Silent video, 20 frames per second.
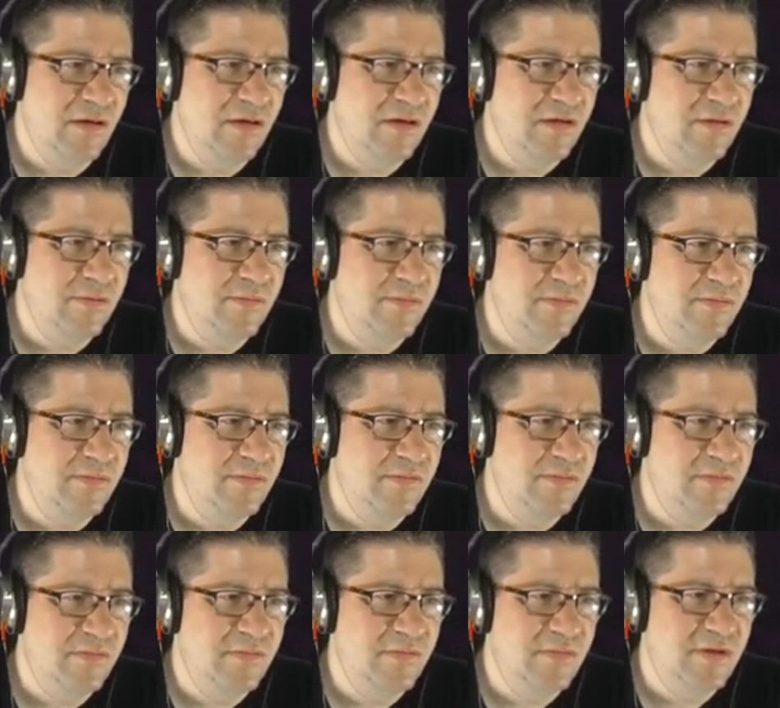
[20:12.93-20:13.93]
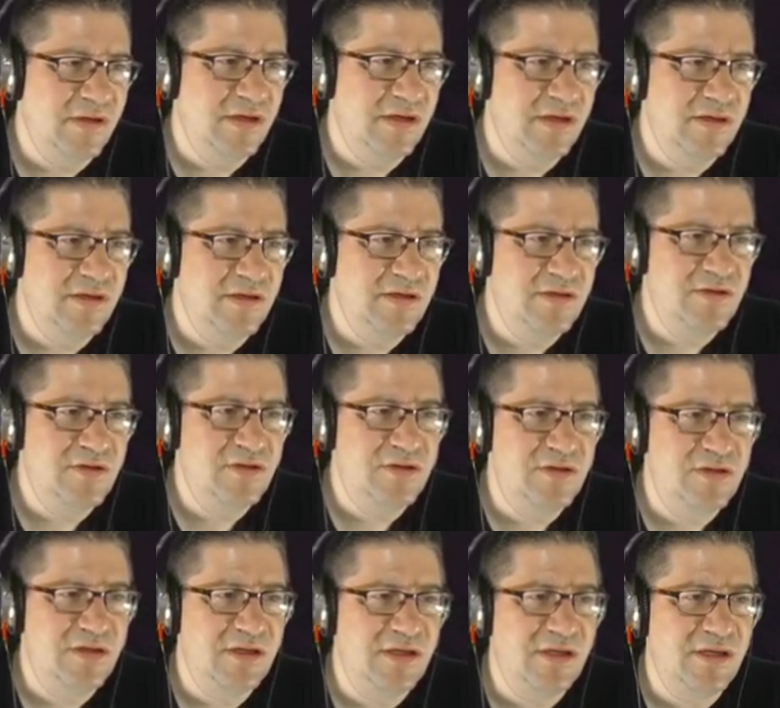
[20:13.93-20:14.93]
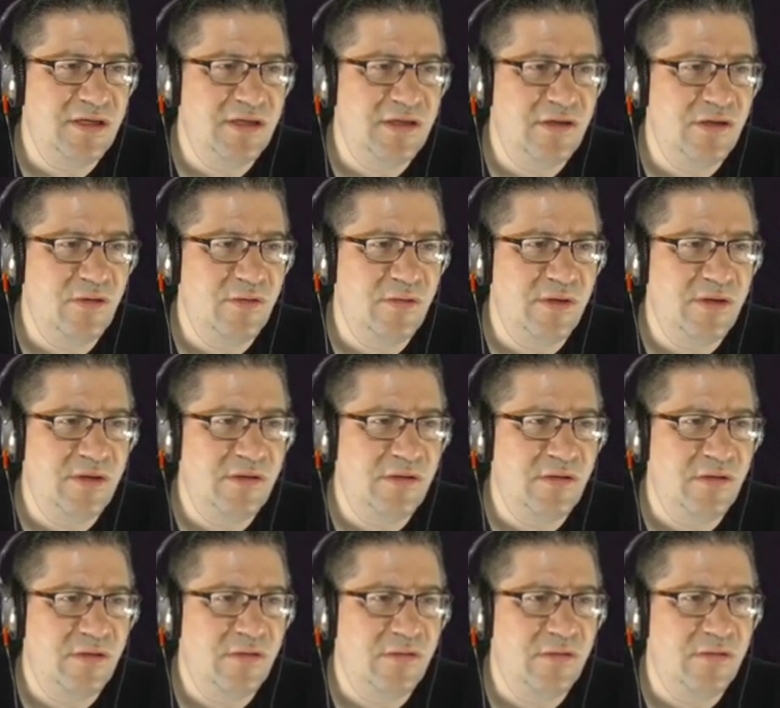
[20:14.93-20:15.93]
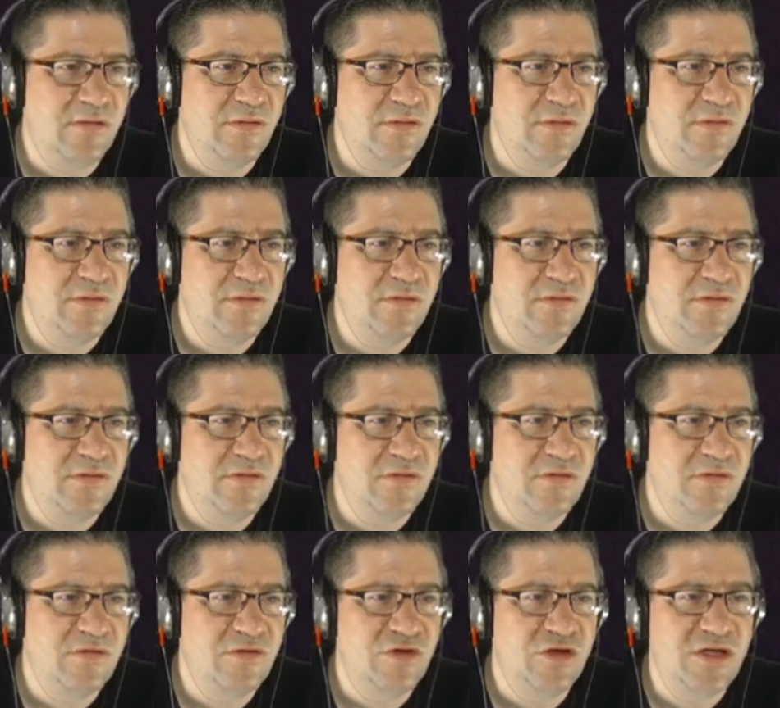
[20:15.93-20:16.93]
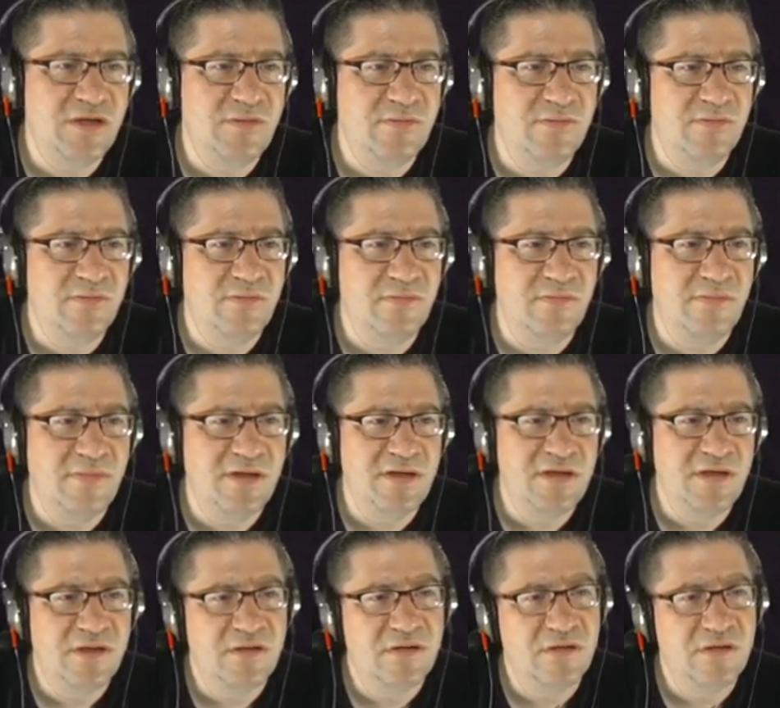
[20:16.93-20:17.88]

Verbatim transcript: Um, is she going through treatment?